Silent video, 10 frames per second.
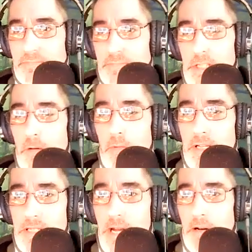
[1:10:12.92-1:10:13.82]
when
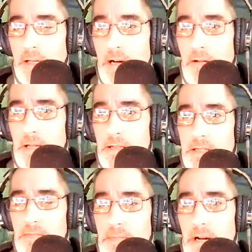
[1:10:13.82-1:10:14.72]
it's dark out,
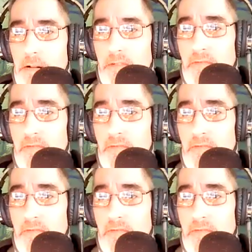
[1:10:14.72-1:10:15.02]
it's hard to